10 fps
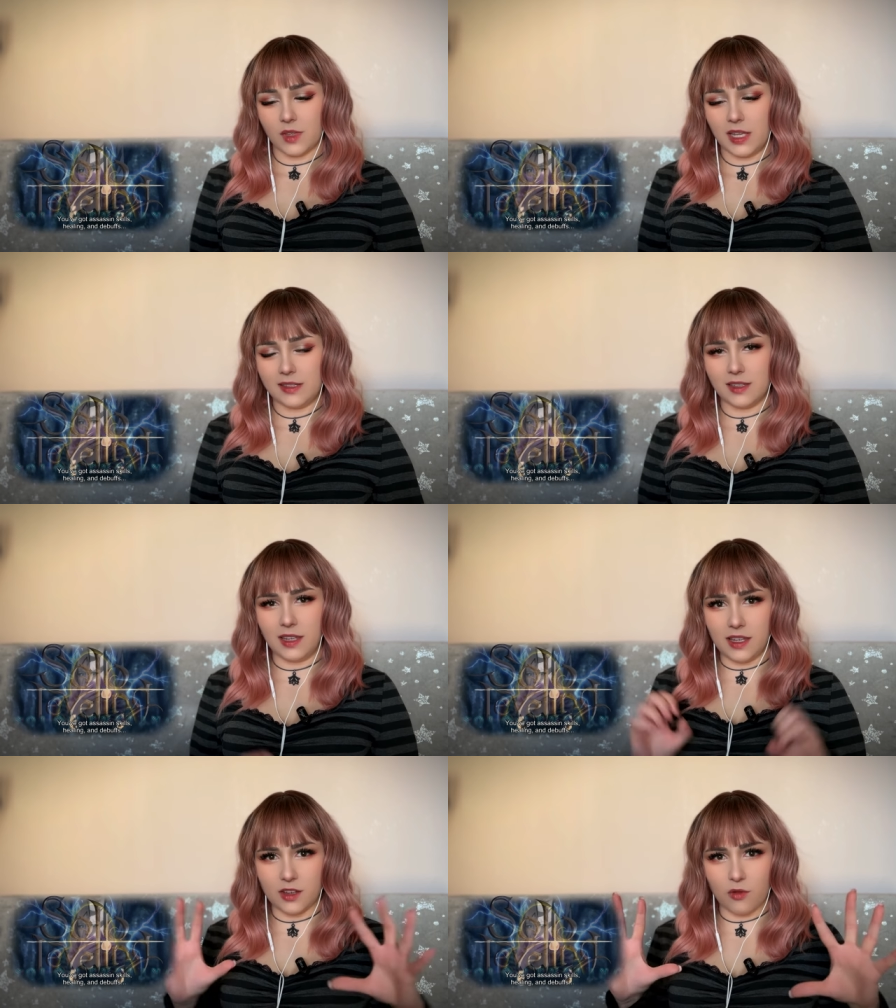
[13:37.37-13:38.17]
He's the
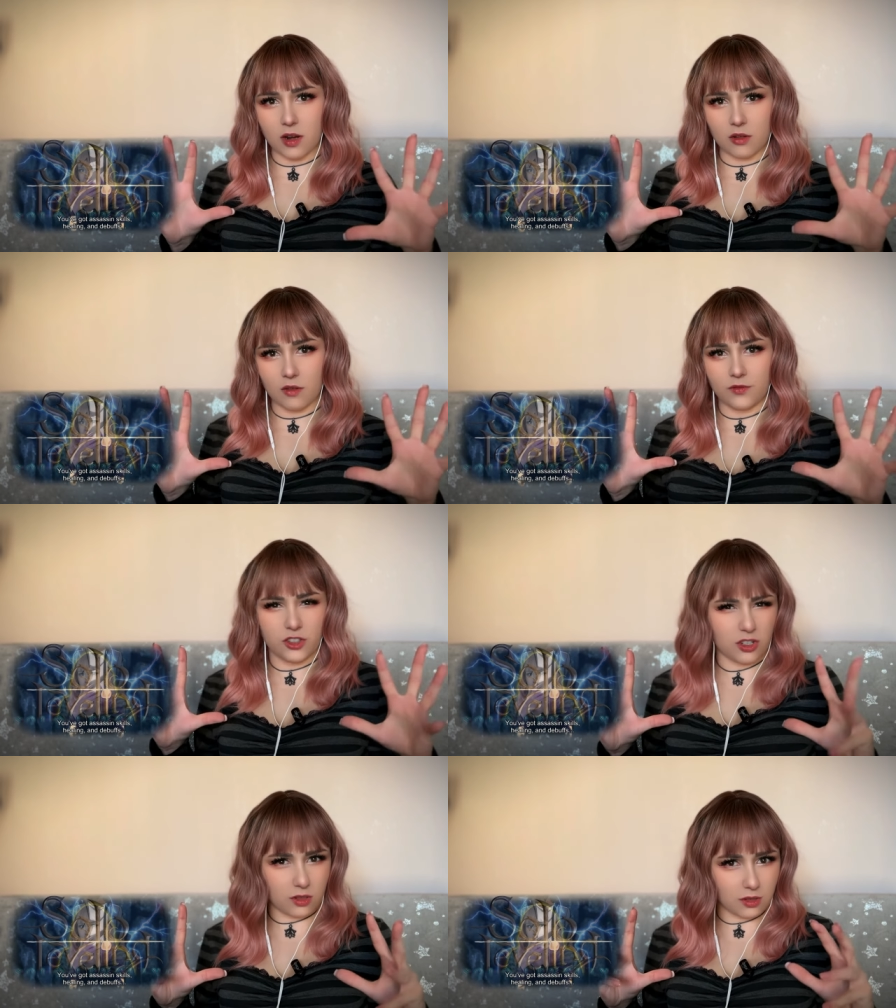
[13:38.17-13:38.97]
E rank of
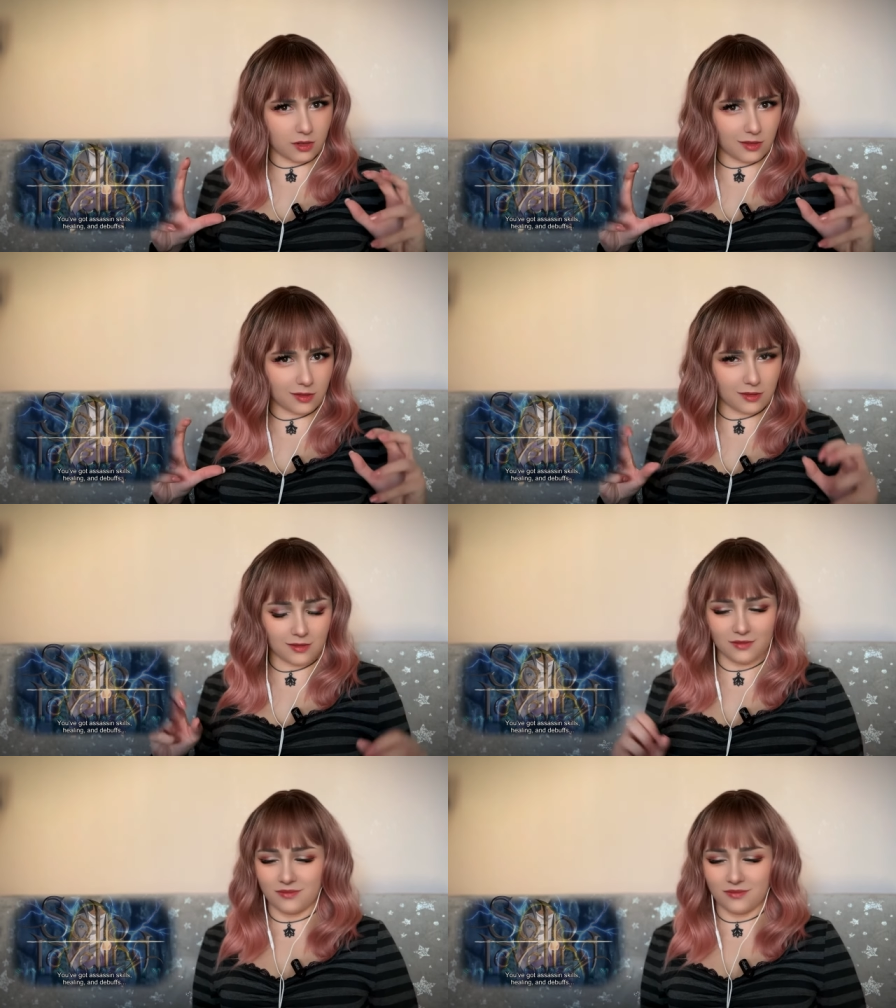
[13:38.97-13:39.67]
justice.